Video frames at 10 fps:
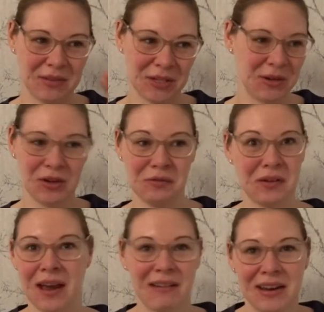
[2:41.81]
to another
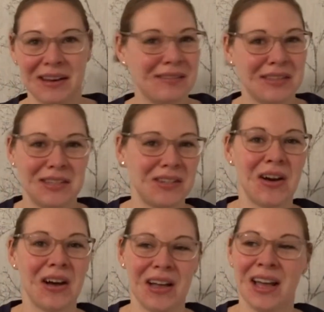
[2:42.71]
area of the
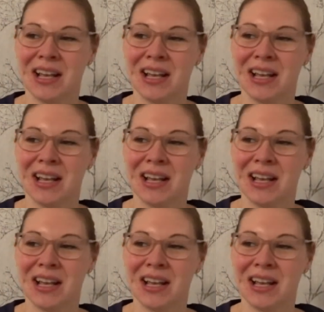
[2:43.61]
store.